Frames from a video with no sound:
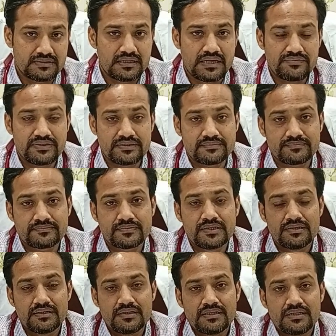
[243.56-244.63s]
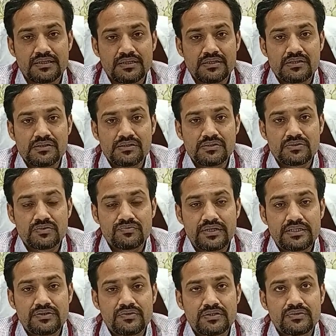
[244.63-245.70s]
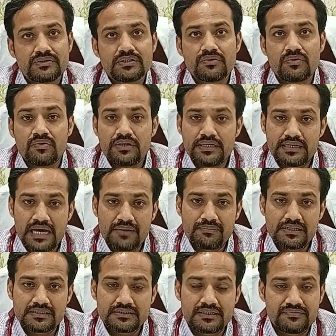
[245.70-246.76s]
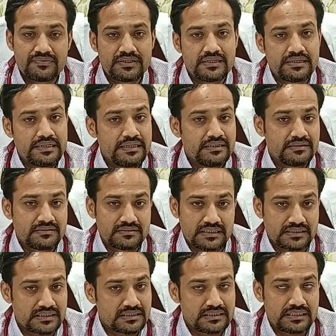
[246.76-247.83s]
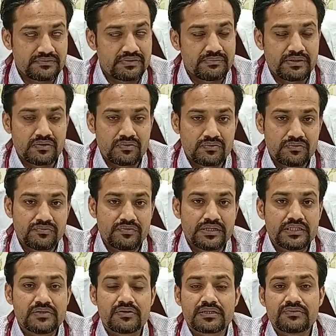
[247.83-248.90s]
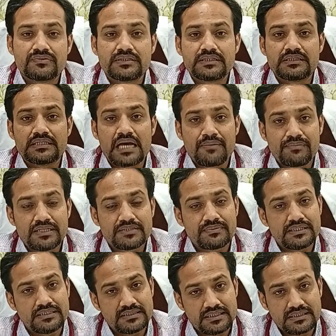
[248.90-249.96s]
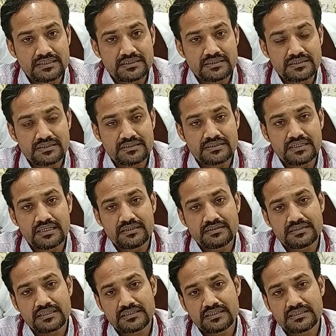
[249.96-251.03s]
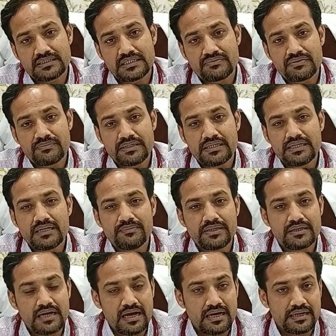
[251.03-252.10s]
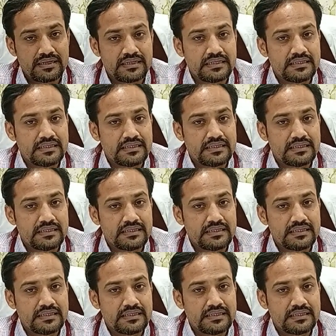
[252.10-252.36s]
having. So when you are using only tablets, definitely success rate will be low. When you are using tablets for injections, then success rate will be little bit high.